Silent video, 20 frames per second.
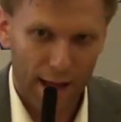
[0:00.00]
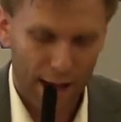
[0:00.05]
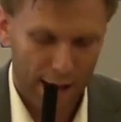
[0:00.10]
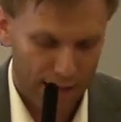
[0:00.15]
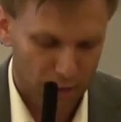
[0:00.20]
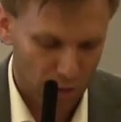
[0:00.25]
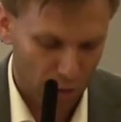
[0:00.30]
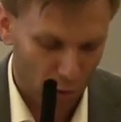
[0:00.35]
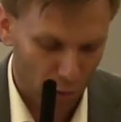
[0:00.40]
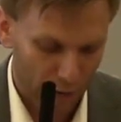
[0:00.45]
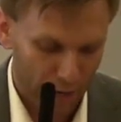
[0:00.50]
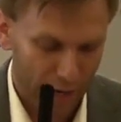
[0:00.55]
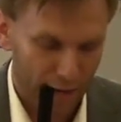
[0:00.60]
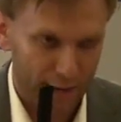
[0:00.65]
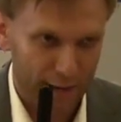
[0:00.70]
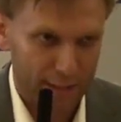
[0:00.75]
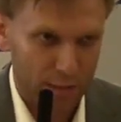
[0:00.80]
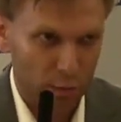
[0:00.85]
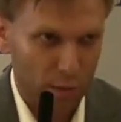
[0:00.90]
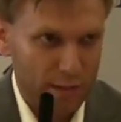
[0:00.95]
as
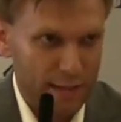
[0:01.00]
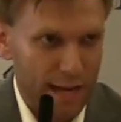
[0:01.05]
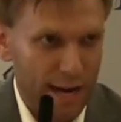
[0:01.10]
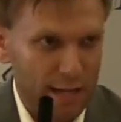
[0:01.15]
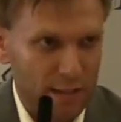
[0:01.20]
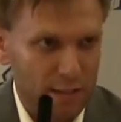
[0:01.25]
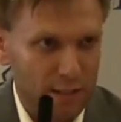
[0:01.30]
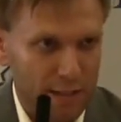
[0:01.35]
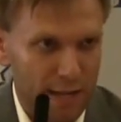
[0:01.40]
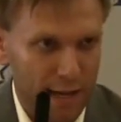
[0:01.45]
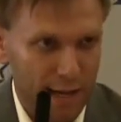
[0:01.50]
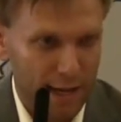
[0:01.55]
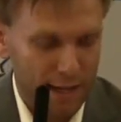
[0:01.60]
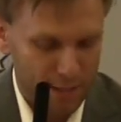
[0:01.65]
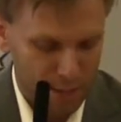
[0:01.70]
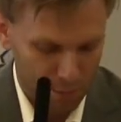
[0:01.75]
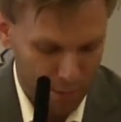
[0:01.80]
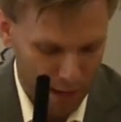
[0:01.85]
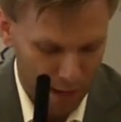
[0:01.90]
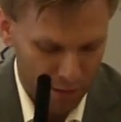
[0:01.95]
grand as what Texas
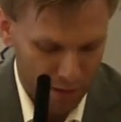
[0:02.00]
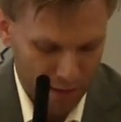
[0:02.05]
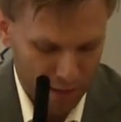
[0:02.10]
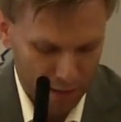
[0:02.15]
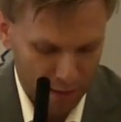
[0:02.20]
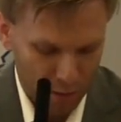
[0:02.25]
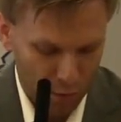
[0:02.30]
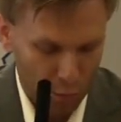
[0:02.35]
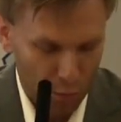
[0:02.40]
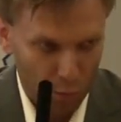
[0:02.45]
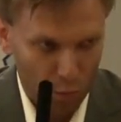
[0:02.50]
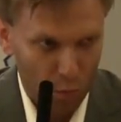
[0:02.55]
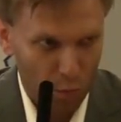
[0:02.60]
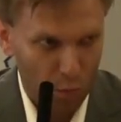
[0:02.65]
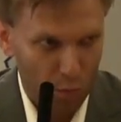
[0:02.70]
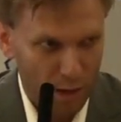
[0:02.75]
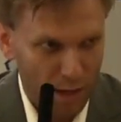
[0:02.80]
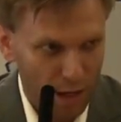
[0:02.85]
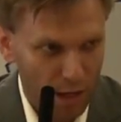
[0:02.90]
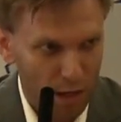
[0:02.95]
has, but I think
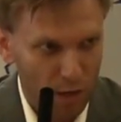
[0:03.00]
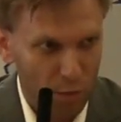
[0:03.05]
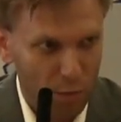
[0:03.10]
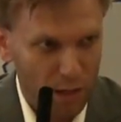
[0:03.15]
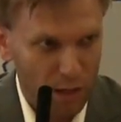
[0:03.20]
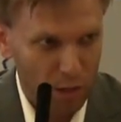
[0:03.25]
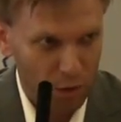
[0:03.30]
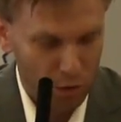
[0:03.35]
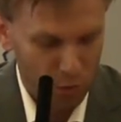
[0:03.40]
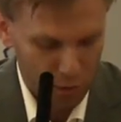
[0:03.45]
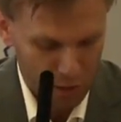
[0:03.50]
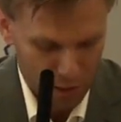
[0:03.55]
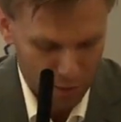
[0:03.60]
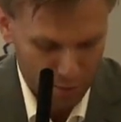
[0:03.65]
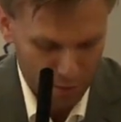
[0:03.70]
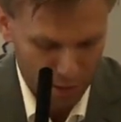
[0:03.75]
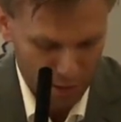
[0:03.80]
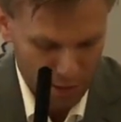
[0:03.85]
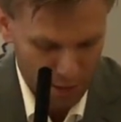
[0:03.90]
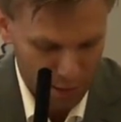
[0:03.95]
here we could do
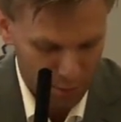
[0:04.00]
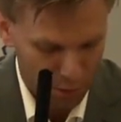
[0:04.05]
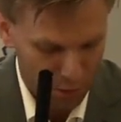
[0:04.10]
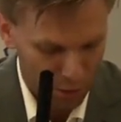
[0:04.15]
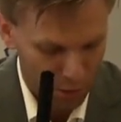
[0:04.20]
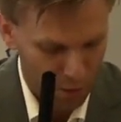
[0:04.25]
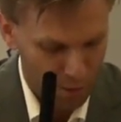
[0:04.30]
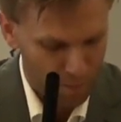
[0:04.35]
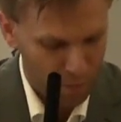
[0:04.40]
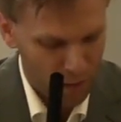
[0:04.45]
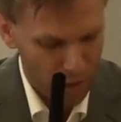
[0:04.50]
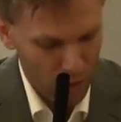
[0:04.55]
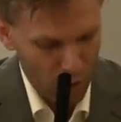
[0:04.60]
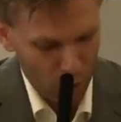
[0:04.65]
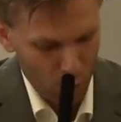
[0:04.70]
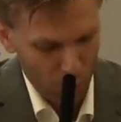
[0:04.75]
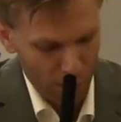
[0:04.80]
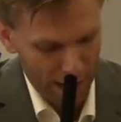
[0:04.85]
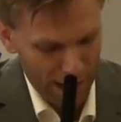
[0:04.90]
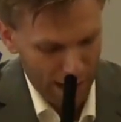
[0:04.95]
something similar.
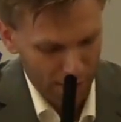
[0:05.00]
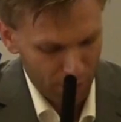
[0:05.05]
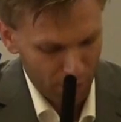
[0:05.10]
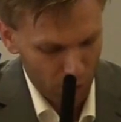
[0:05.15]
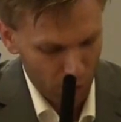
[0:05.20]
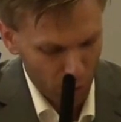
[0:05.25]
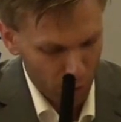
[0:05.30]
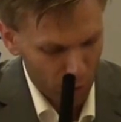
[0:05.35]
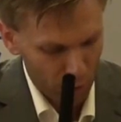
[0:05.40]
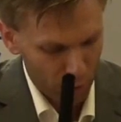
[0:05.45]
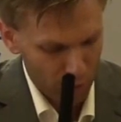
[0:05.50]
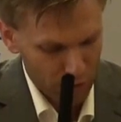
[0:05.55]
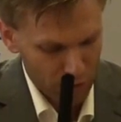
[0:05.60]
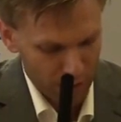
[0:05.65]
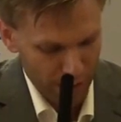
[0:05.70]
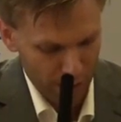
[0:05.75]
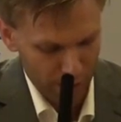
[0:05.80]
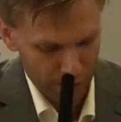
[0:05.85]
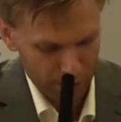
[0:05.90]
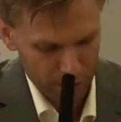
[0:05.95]
We have our own
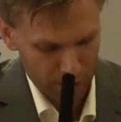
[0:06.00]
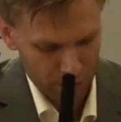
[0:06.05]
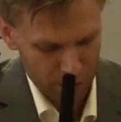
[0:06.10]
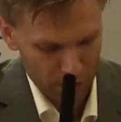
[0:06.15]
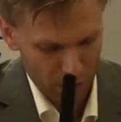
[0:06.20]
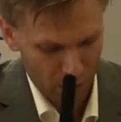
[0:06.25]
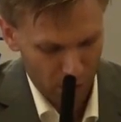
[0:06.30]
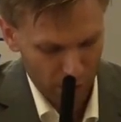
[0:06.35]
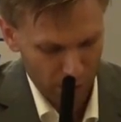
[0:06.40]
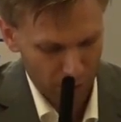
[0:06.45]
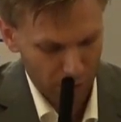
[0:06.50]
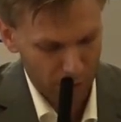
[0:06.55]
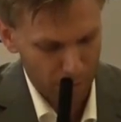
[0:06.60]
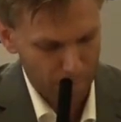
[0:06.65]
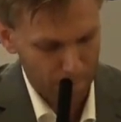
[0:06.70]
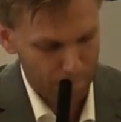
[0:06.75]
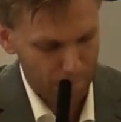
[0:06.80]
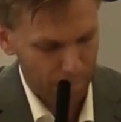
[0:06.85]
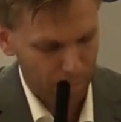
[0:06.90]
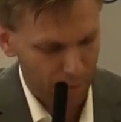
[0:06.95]
rich heritage to honor,
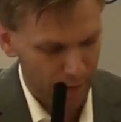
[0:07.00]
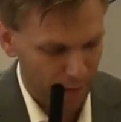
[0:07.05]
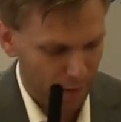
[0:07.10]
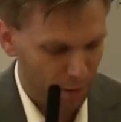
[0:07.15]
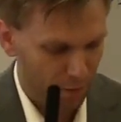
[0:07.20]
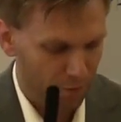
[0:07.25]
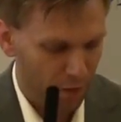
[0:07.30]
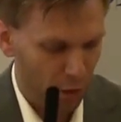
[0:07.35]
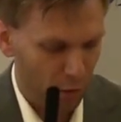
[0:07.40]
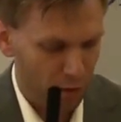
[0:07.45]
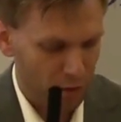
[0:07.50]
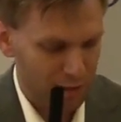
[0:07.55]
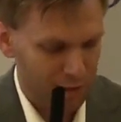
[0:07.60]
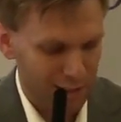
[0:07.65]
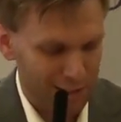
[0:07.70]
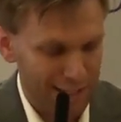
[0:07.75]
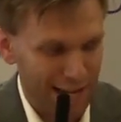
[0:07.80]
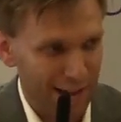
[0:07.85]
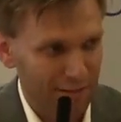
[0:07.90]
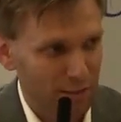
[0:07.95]
and the focus
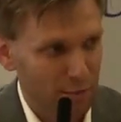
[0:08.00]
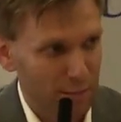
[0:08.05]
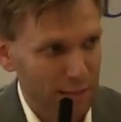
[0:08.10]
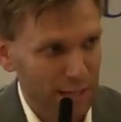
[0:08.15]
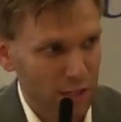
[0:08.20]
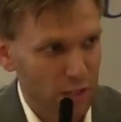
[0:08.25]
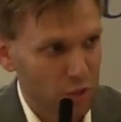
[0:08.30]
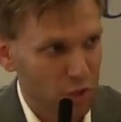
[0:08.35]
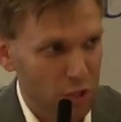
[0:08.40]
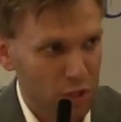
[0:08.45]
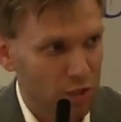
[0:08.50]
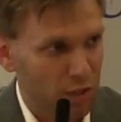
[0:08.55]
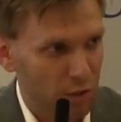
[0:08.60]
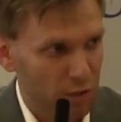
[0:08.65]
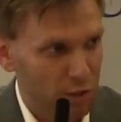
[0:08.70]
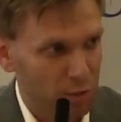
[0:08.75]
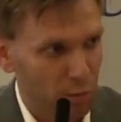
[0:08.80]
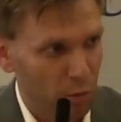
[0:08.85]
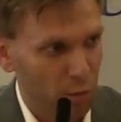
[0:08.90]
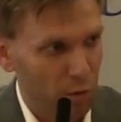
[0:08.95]
doesn't have to be just
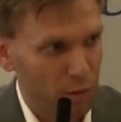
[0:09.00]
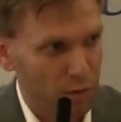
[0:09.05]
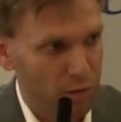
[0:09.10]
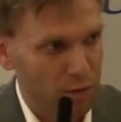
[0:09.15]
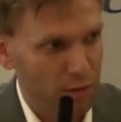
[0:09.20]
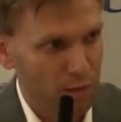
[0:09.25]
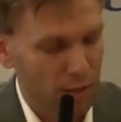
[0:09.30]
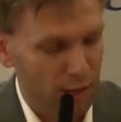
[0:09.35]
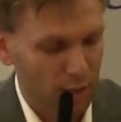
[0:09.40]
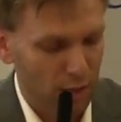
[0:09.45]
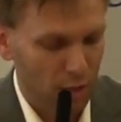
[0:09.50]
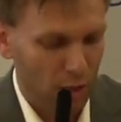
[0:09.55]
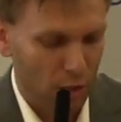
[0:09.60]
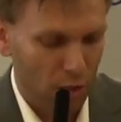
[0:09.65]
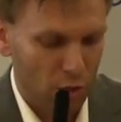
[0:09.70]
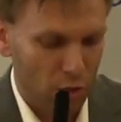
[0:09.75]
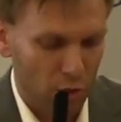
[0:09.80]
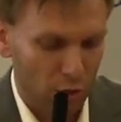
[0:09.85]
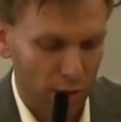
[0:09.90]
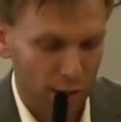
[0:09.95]
on sports.
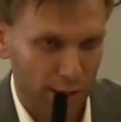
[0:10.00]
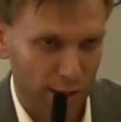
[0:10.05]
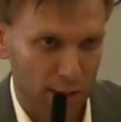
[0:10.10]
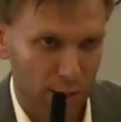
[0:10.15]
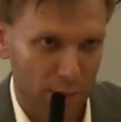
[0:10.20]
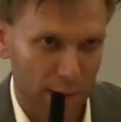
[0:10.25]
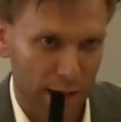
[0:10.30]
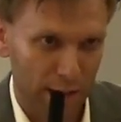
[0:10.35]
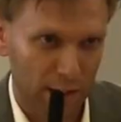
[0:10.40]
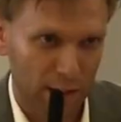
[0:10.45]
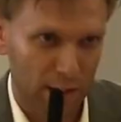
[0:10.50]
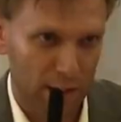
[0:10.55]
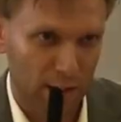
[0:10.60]
You could expand it